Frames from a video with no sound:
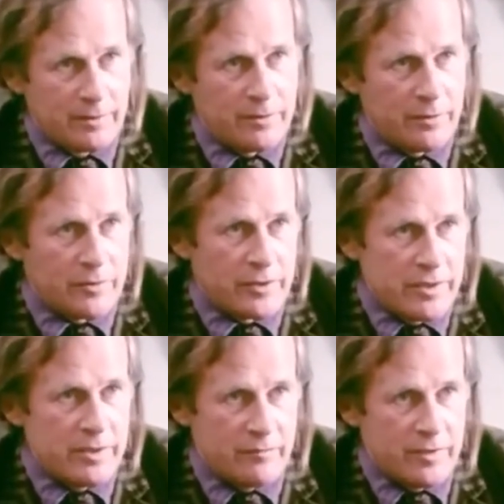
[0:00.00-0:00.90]
And of course it
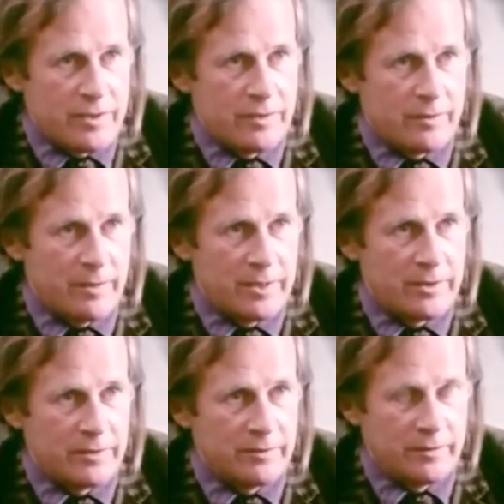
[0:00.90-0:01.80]
is in this
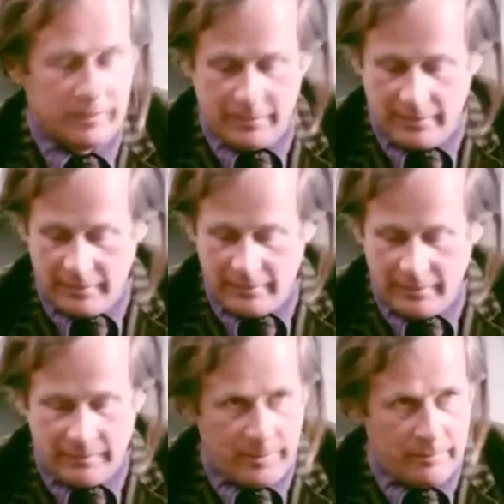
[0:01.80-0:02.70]
situation
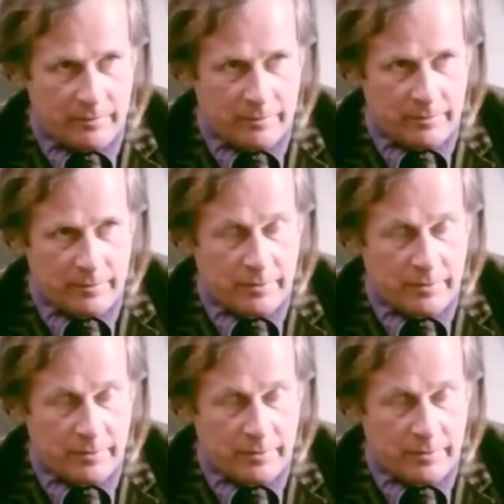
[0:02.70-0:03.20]
that people